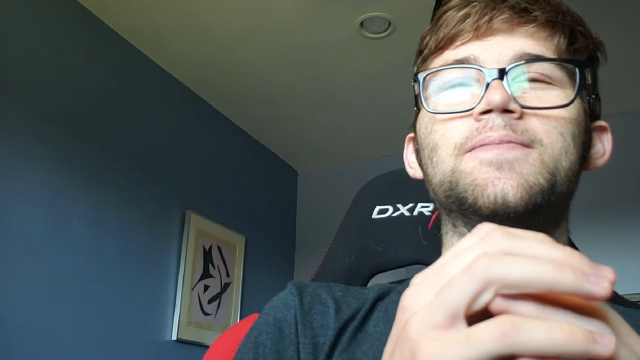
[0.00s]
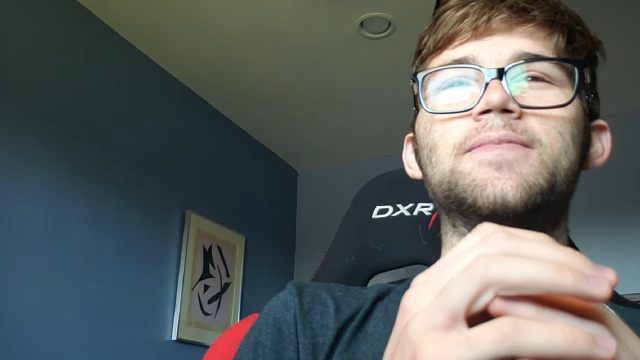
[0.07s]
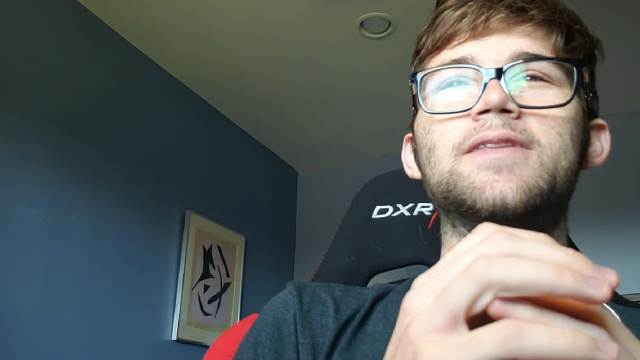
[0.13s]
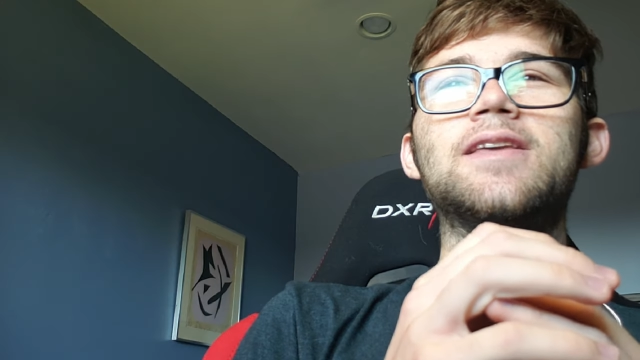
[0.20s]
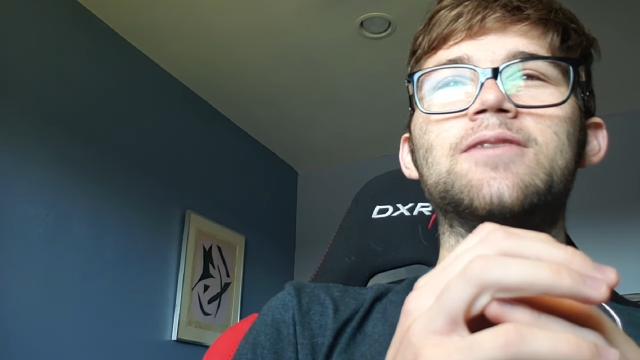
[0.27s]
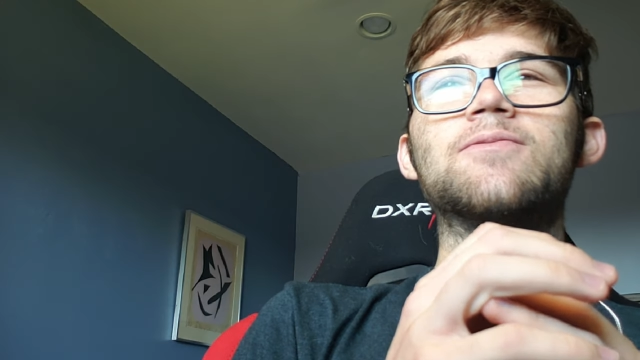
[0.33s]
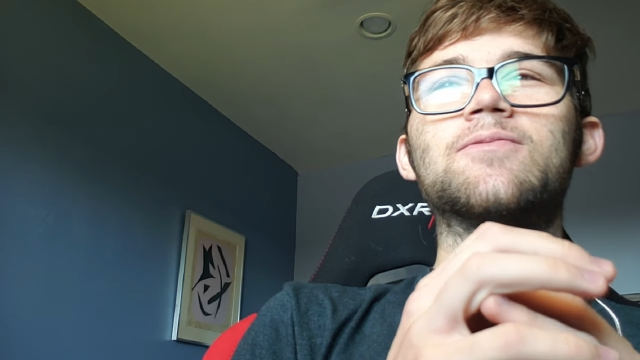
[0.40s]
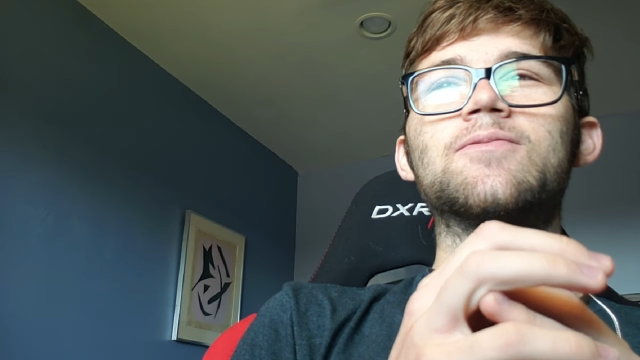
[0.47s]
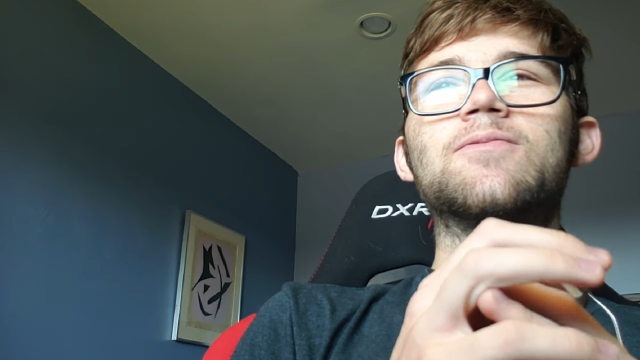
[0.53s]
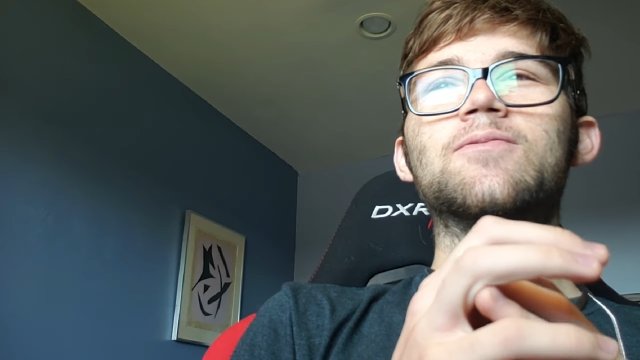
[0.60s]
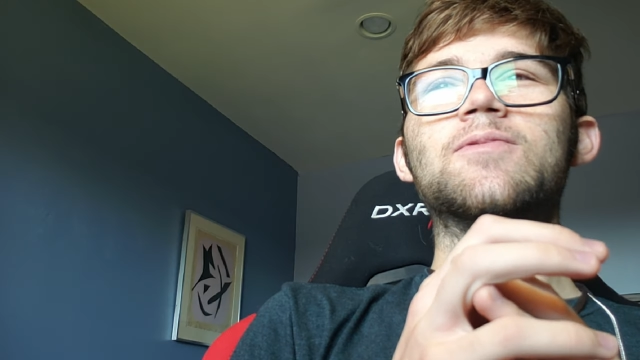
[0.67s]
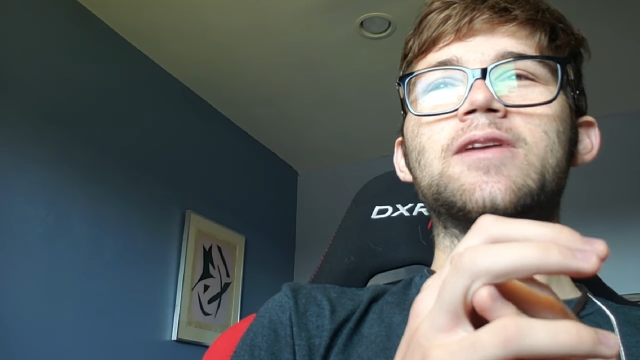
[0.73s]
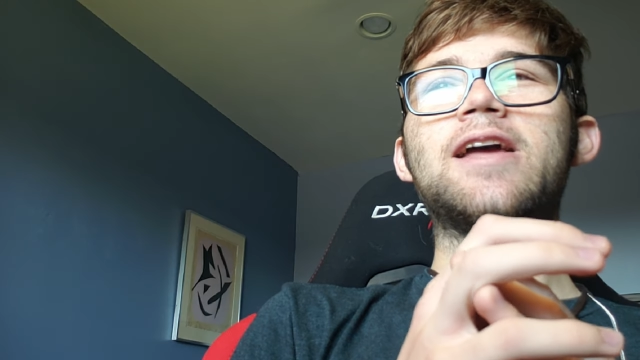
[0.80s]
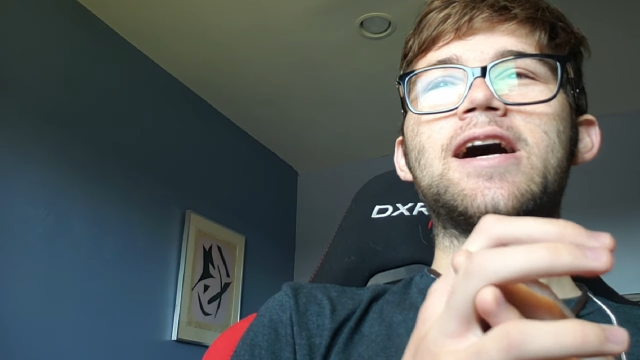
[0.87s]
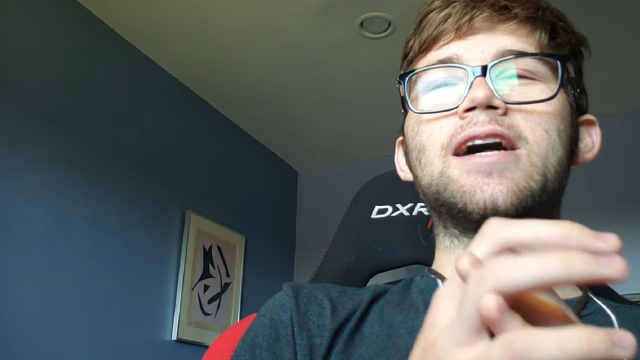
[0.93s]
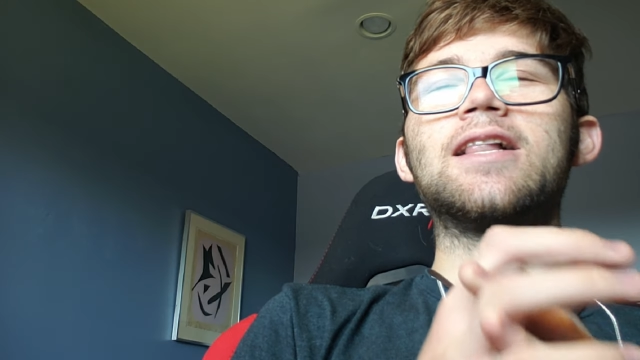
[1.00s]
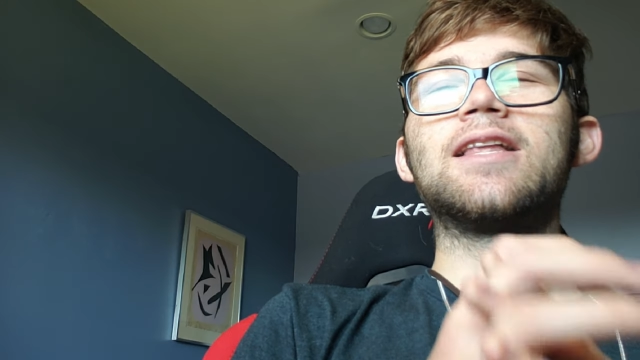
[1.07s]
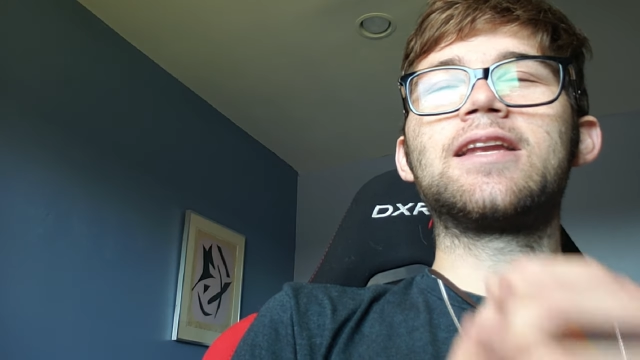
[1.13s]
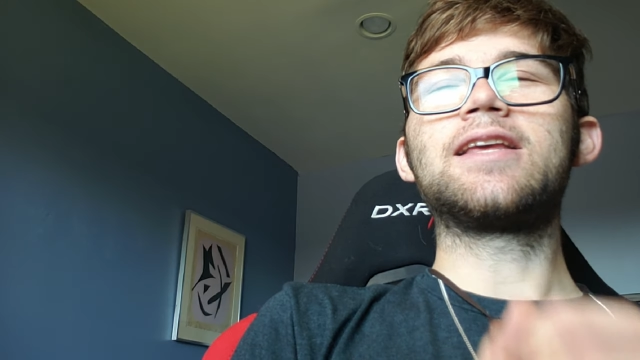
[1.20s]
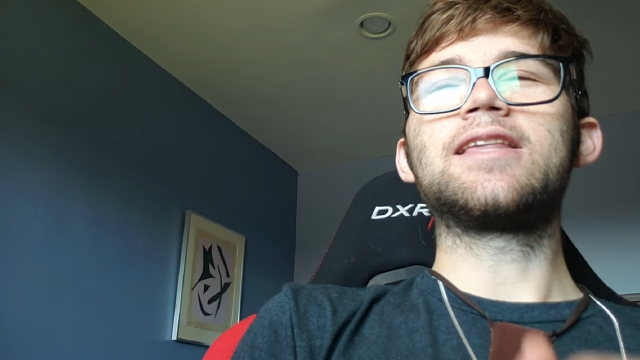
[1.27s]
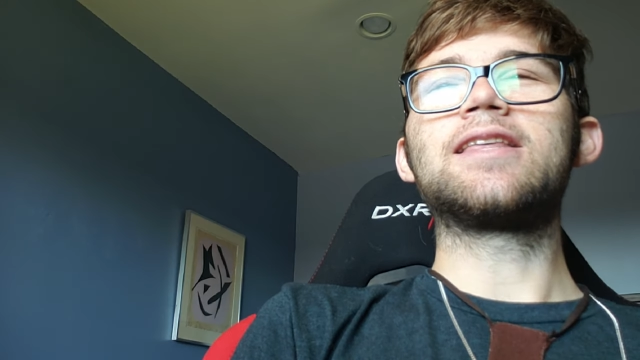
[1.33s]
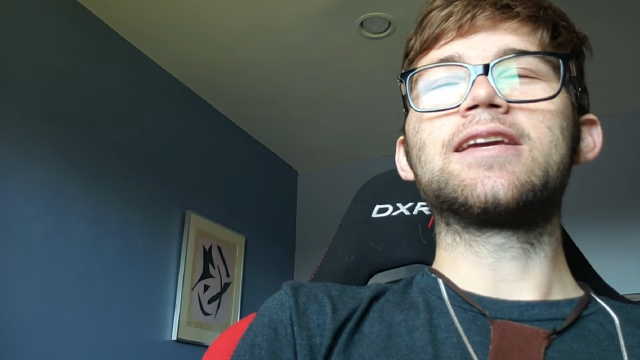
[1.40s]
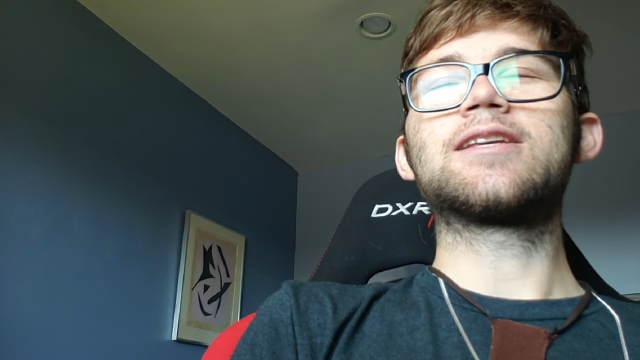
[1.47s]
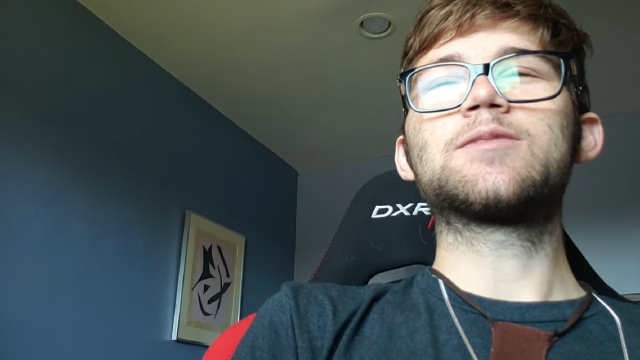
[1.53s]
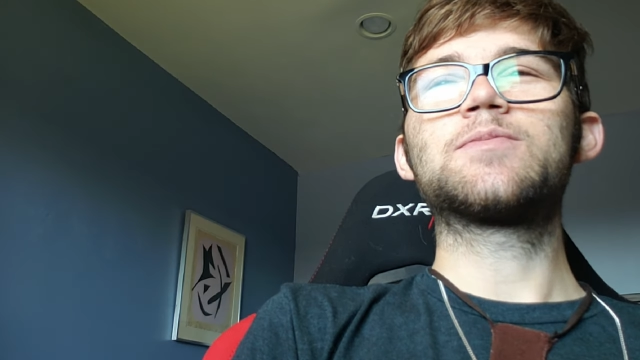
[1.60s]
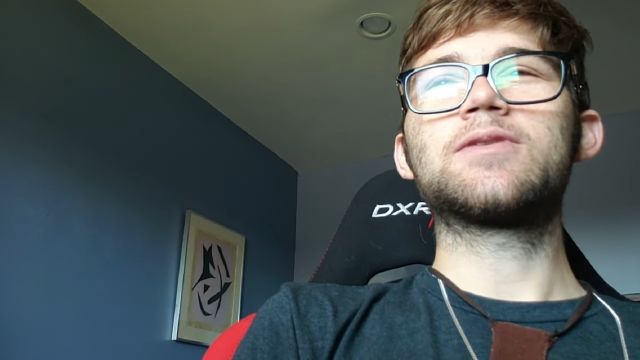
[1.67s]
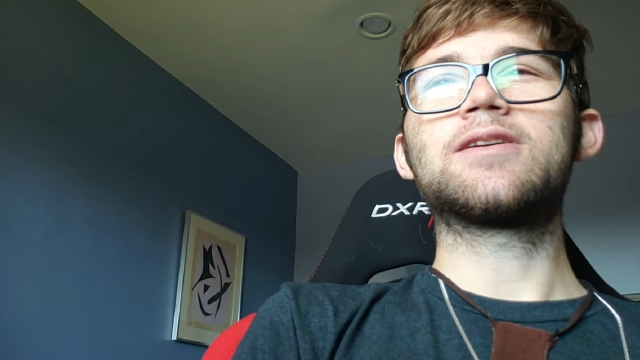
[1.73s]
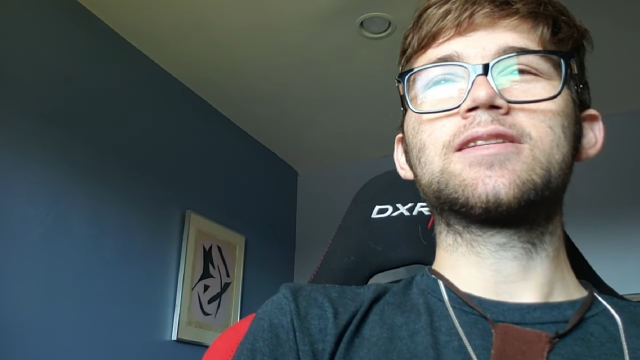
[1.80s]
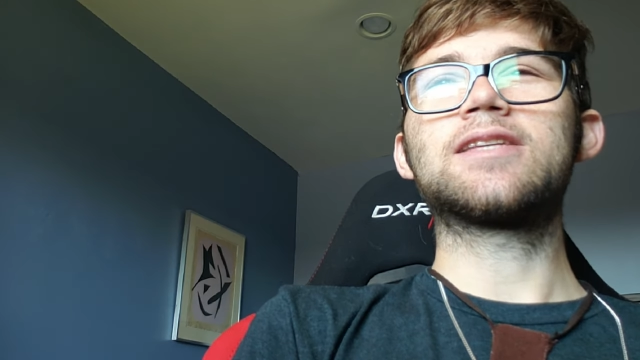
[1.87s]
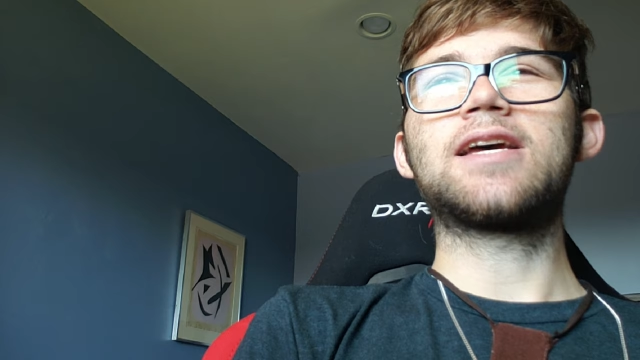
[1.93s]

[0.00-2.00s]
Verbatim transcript: In reality, the experience